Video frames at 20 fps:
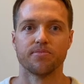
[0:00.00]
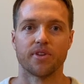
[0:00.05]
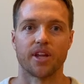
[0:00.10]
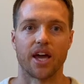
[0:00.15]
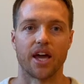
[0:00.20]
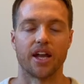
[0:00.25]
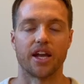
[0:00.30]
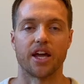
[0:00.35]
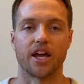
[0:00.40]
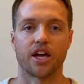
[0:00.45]

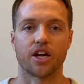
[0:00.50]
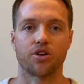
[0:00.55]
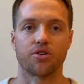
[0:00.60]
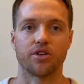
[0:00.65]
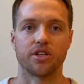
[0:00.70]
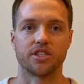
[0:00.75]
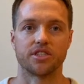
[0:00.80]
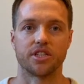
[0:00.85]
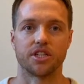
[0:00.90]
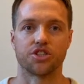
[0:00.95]
and
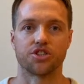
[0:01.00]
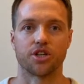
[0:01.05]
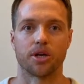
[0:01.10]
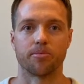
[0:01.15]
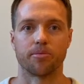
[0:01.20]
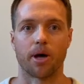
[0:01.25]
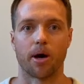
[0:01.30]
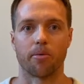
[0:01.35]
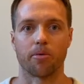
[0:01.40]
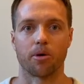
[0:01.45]
increase
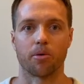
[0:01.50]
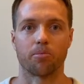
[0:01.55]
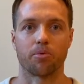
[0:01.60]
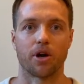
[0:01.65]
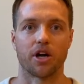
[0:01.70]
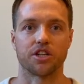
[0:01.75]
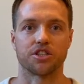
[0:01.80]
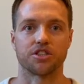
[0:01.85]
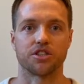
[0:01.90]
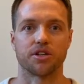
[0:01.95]
intra-abdominal
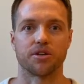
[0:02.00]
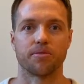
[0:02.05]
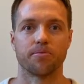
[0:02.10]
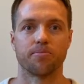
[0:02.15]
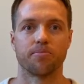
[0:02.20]
pressure.